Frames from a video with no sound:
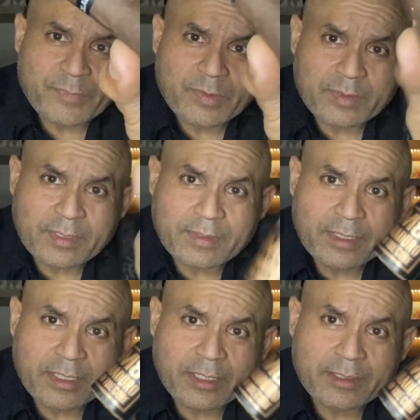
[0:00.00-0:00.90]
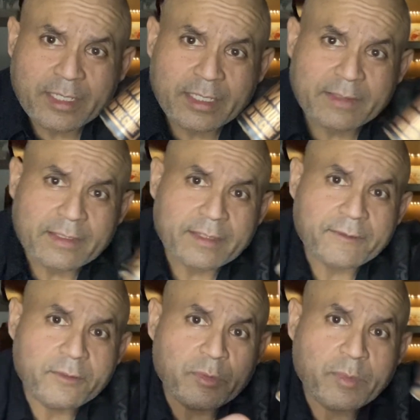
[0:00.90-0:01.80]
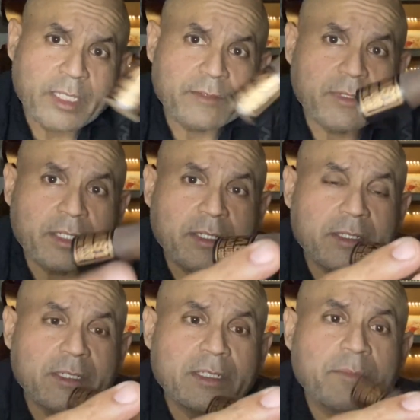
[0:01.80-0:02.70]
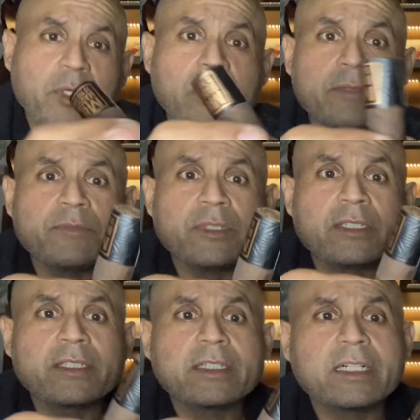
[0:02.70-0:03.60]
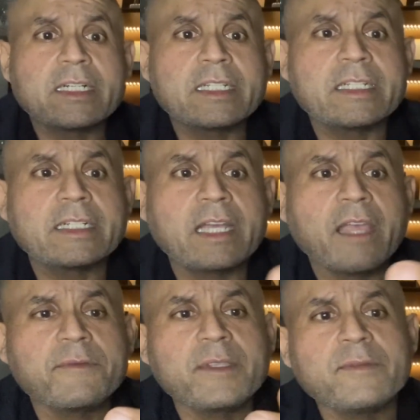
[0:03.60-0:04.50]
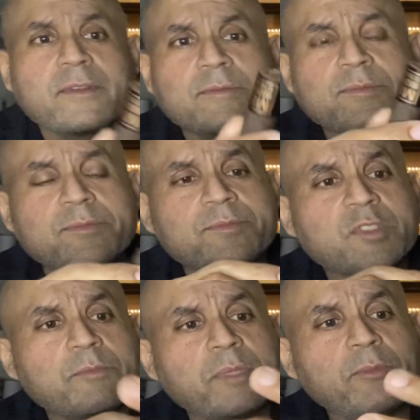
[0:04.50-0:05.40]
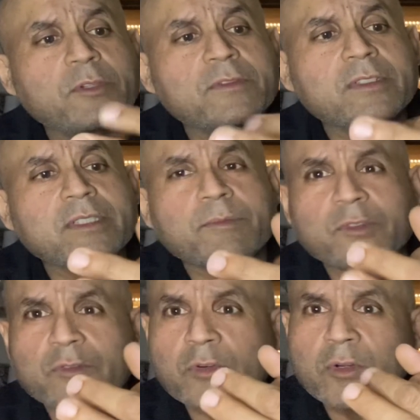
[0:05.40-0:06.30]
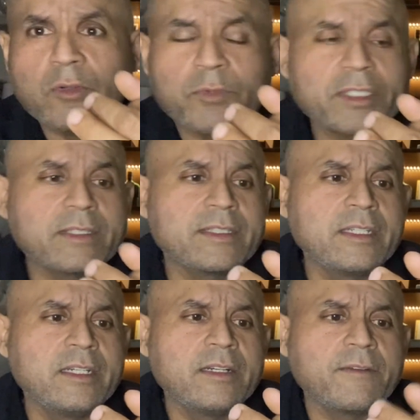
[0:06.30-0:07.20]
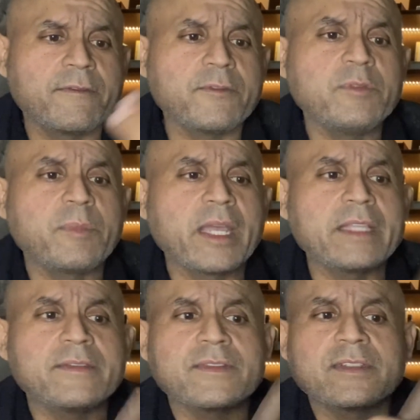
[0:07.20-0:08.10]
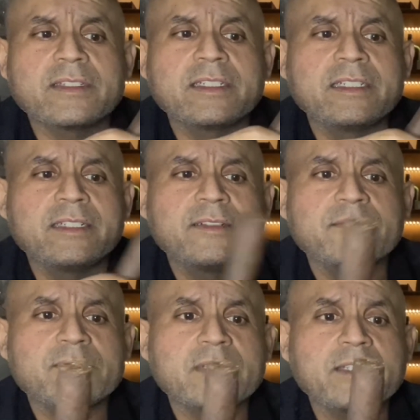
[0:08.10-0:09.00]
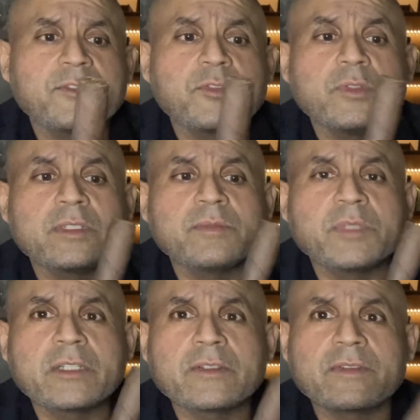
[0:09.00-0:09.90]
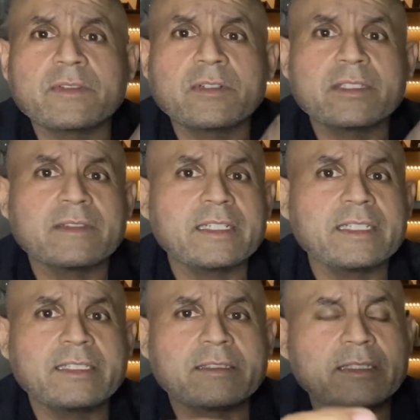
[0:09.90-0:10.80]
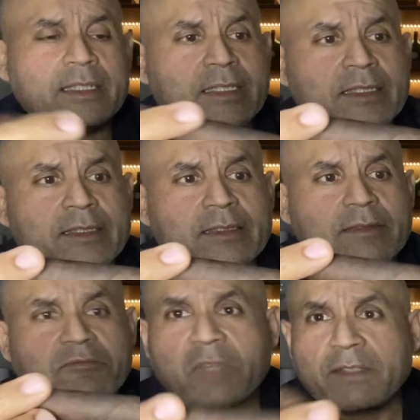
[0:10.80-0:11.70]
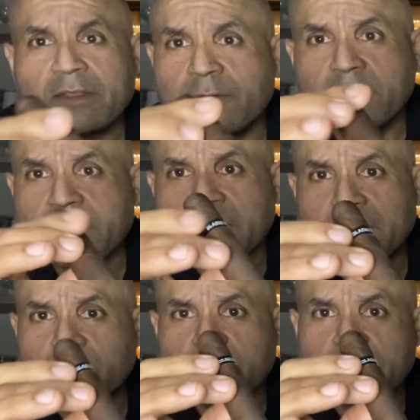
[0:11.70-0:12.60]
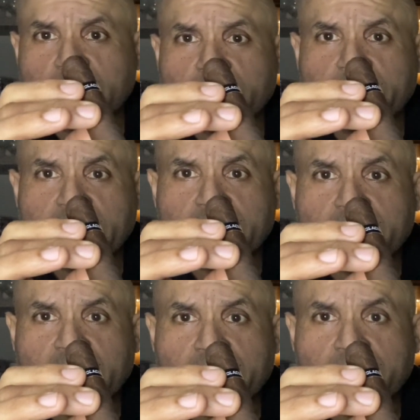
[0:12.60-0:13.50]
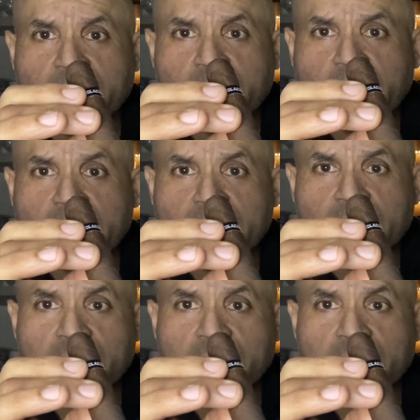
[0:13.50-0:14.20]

This cigar has a foot band right here at the bottom, and I have seen some people sometimes struggle with foot bands. They shouldn't, because honestly, that's the way that I always remove my foot bands.